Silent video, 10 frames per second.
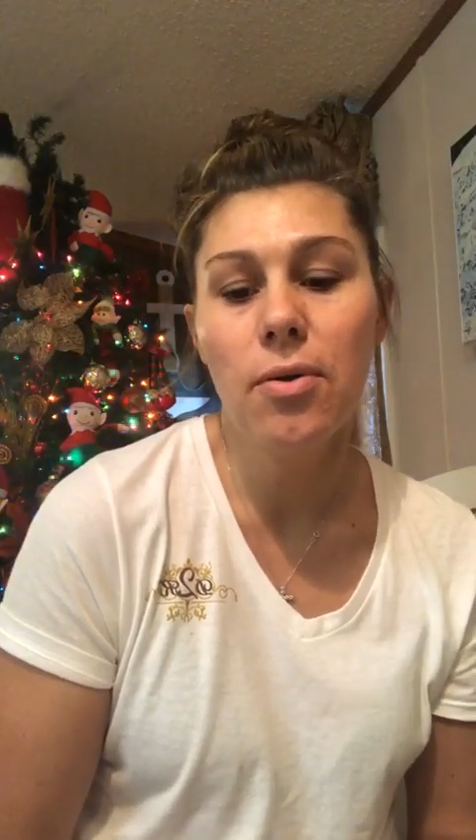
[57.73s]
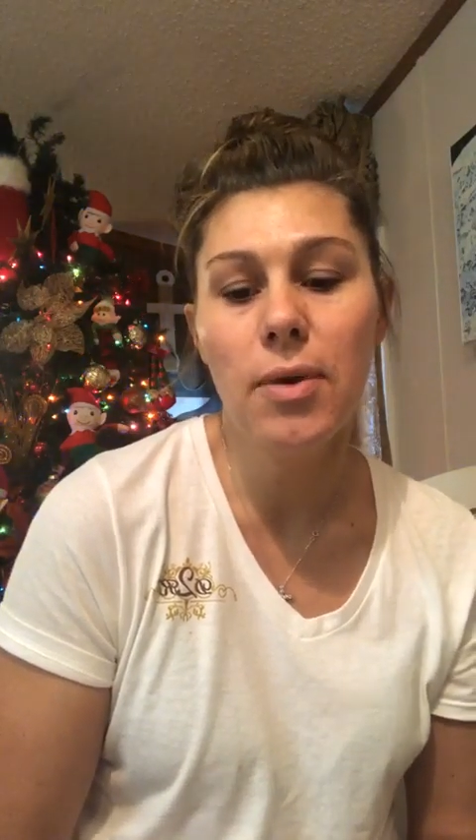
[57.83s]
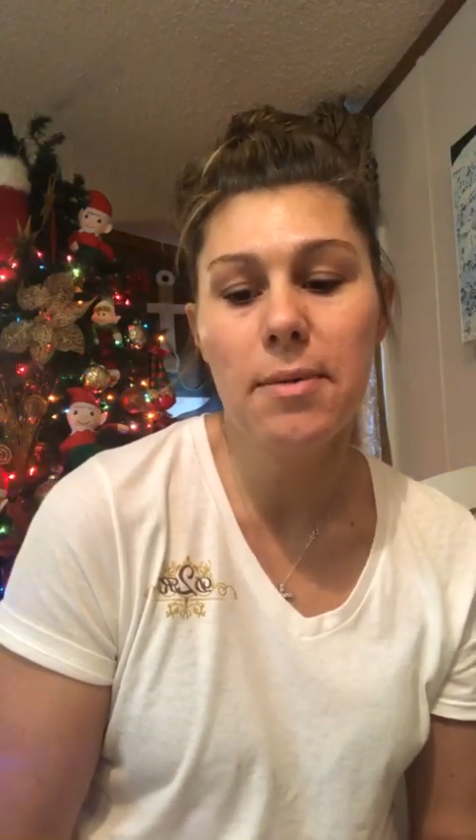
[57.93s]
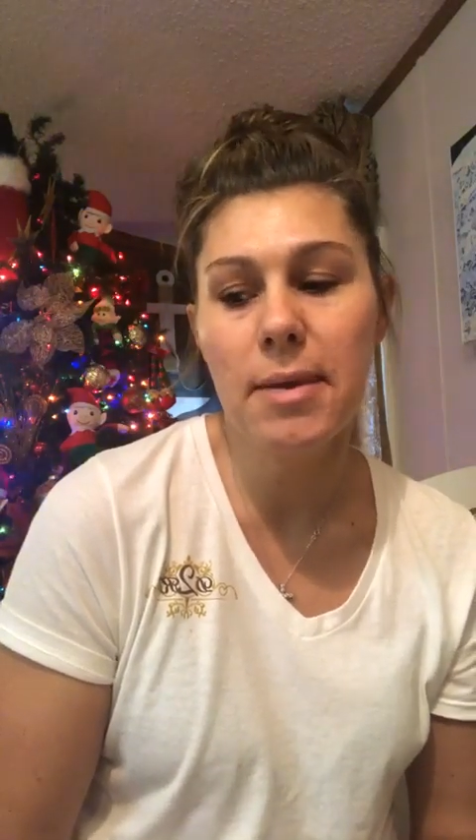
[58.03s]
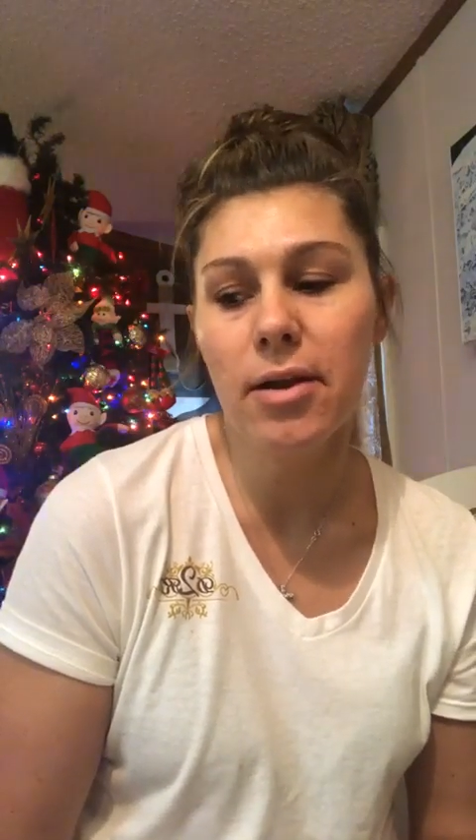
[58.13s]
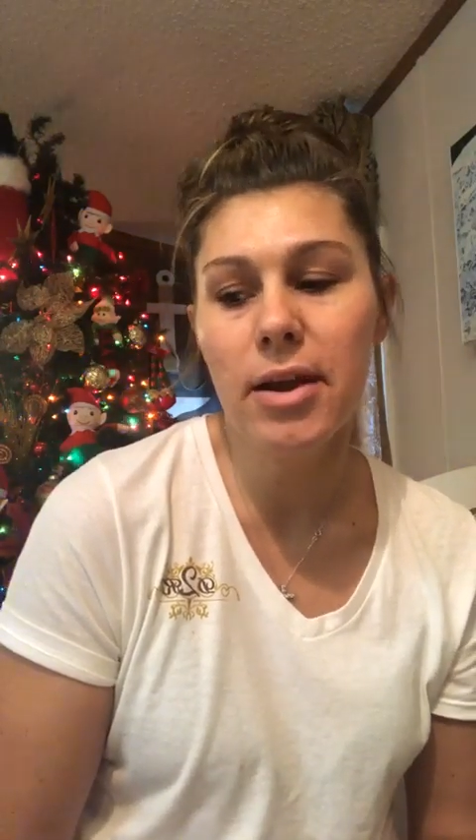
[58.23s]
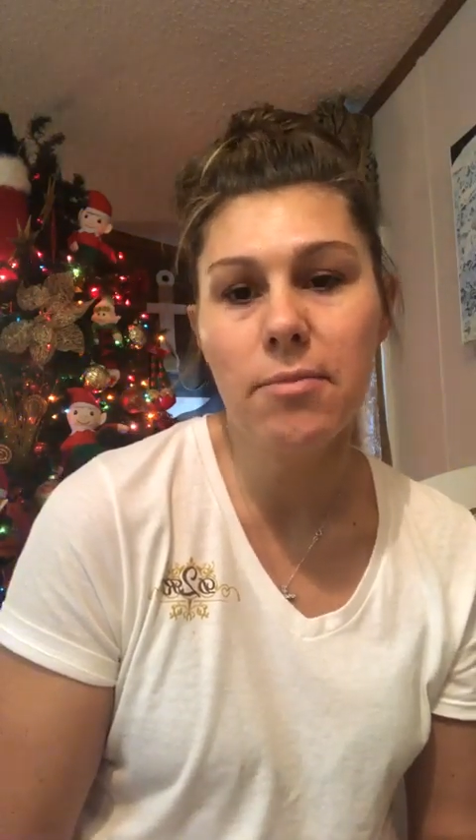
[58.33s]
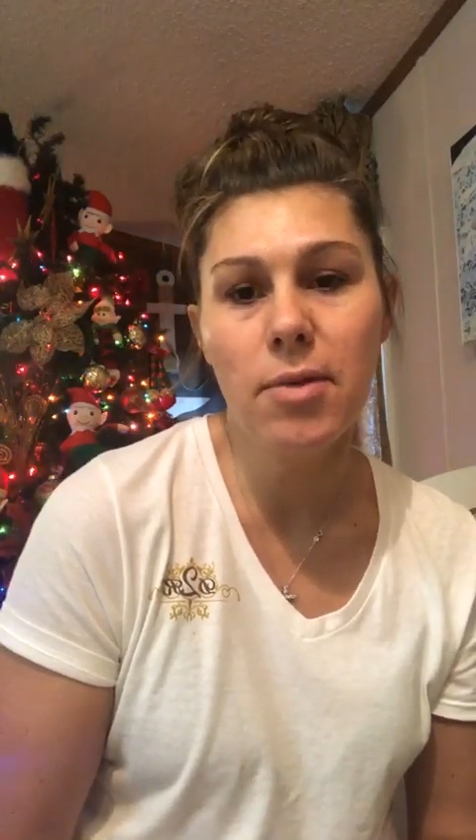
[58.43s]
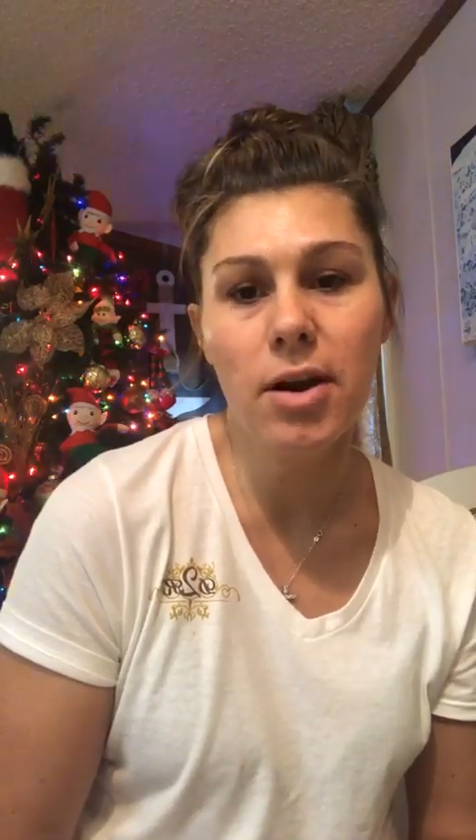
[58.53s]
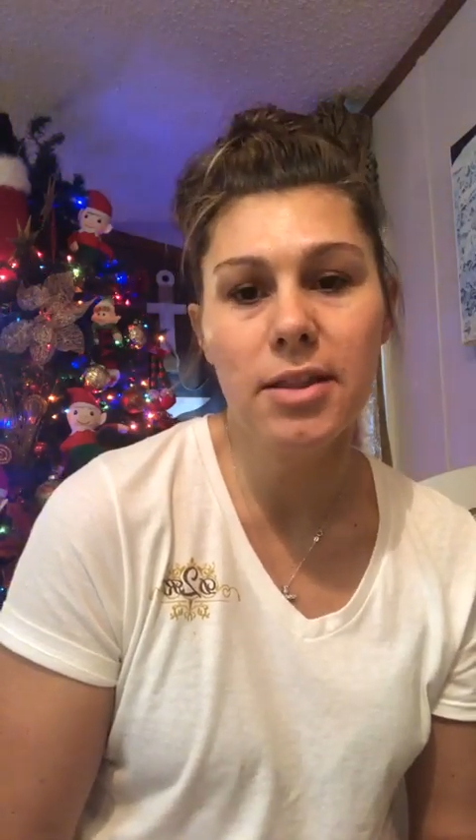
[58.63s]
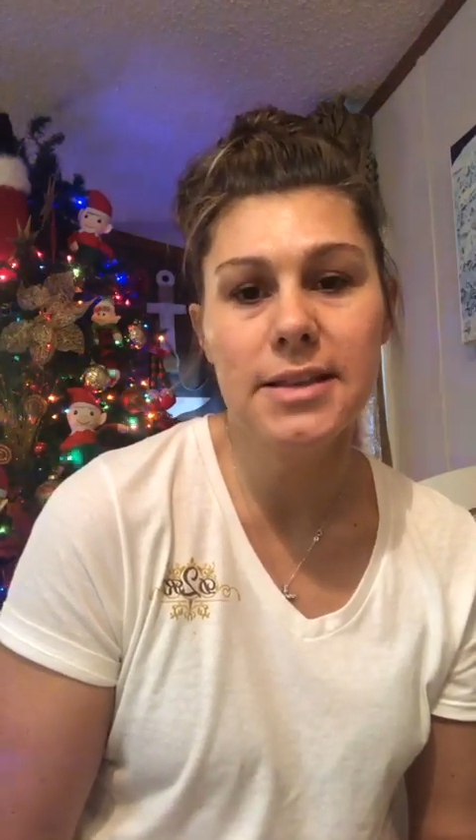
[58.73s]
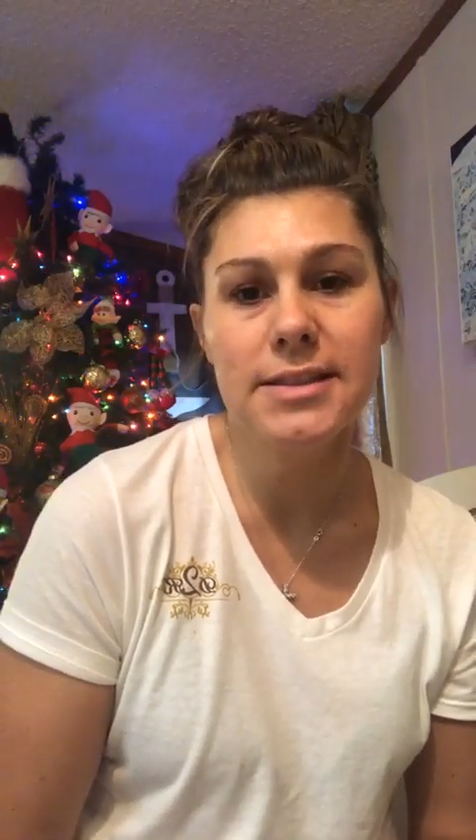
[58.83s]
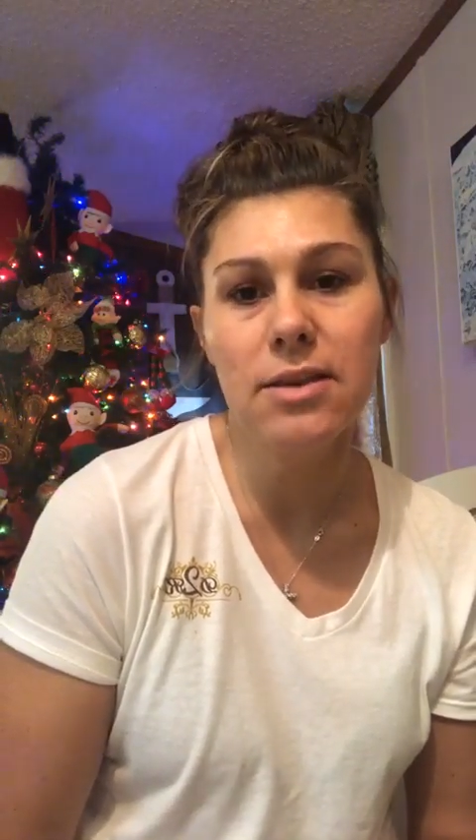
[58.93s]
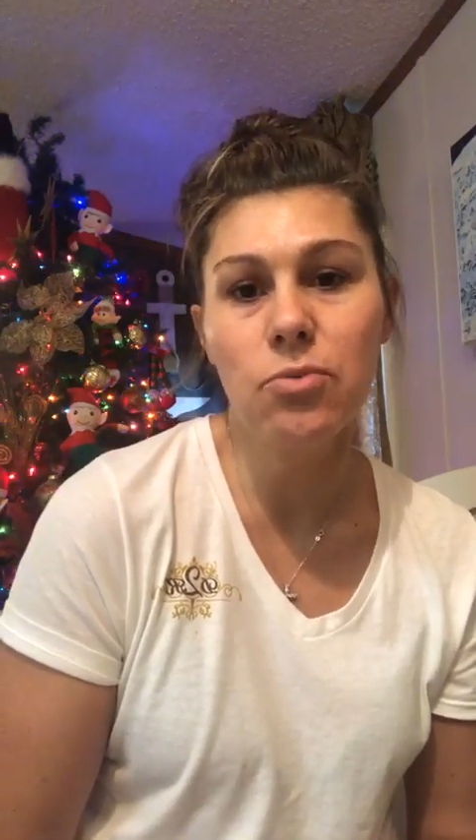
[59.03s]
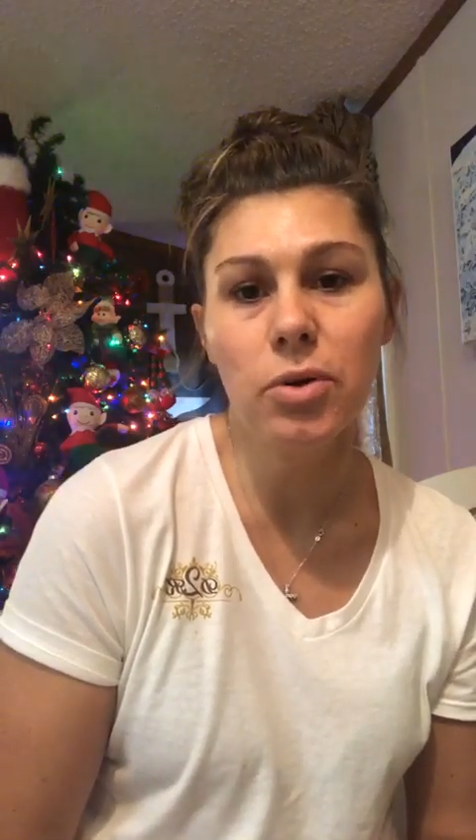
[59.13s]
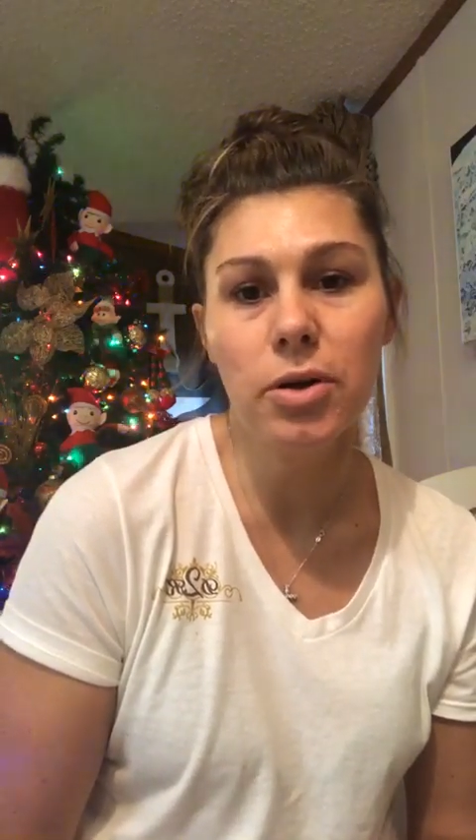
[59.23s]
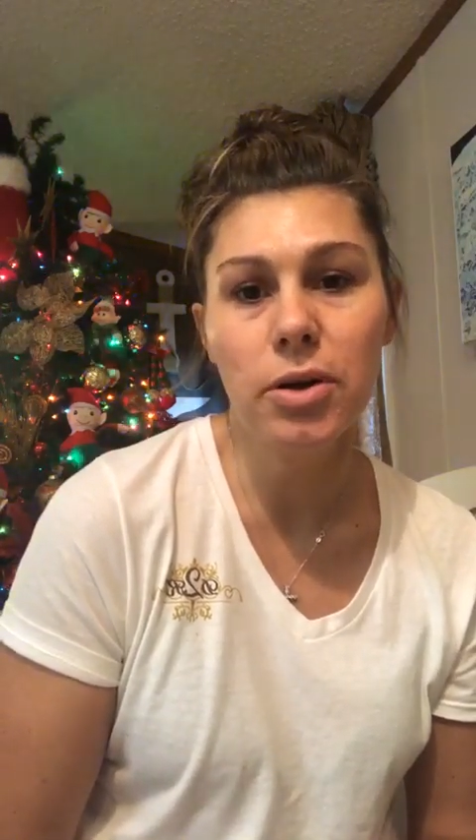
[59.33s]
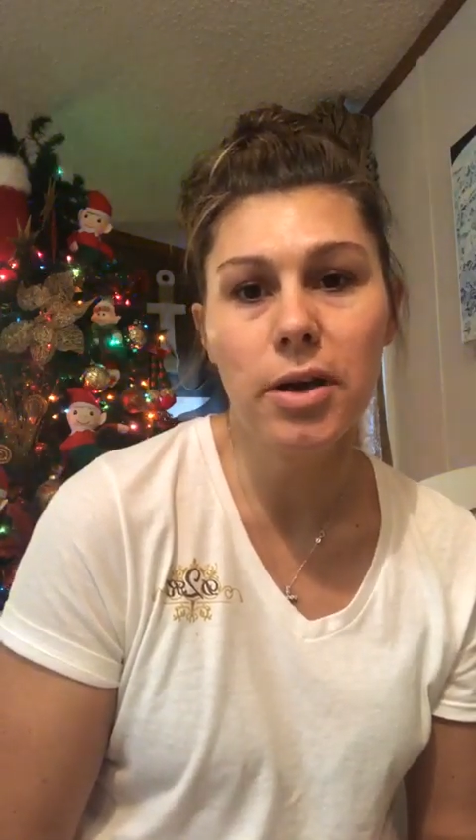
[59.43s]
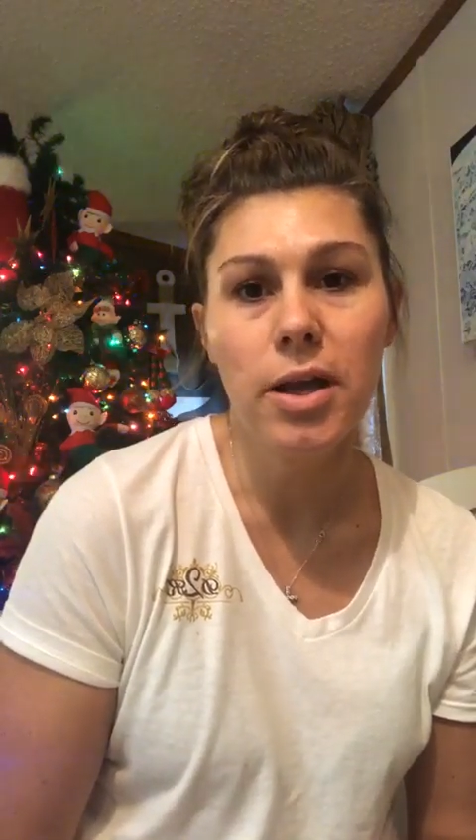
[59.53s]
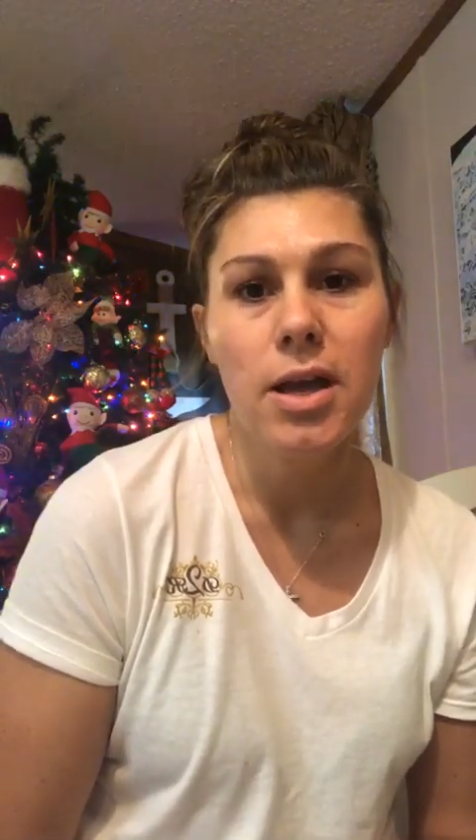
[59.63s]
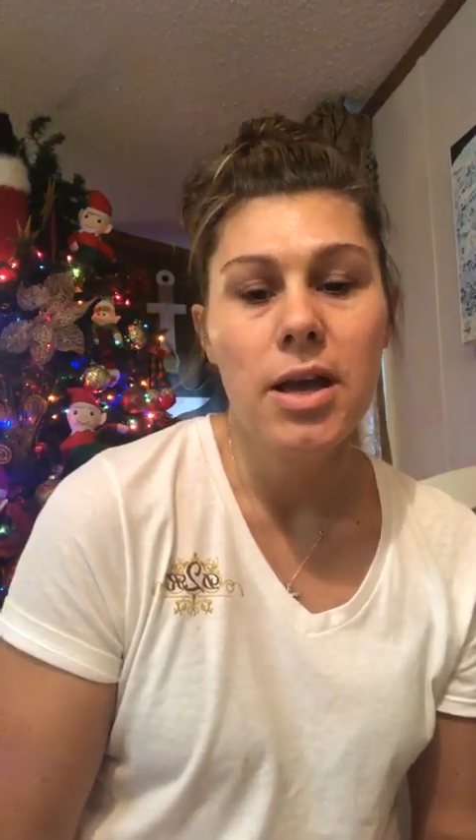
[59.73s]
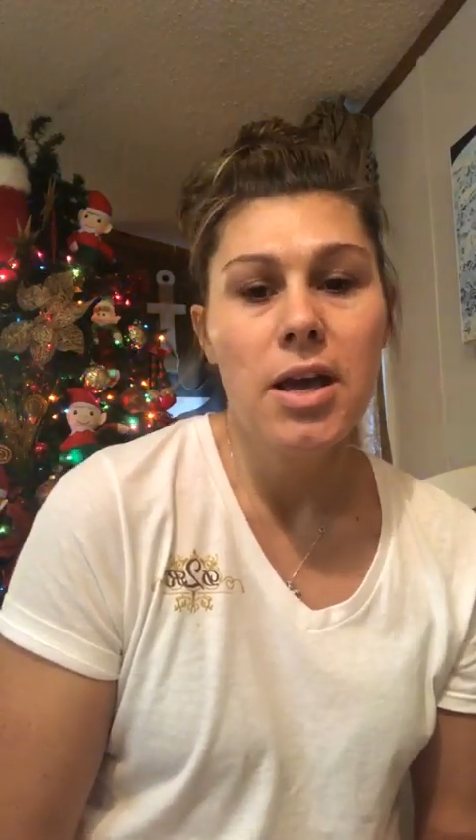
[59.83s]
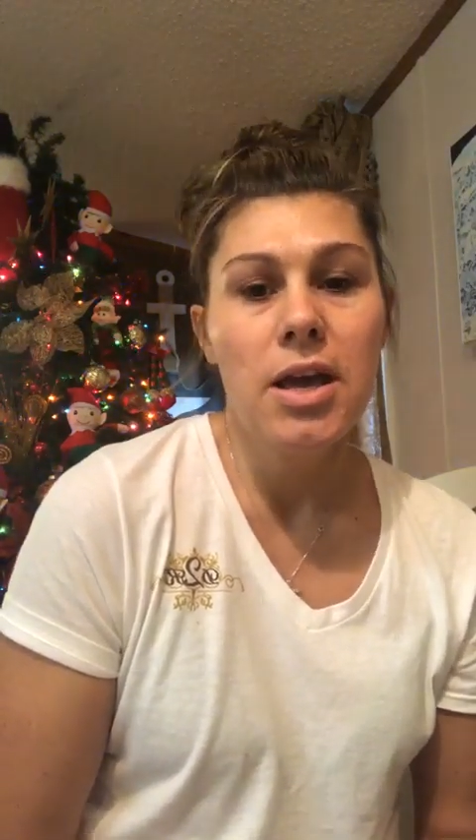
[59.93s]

when Mary and Martha sent word?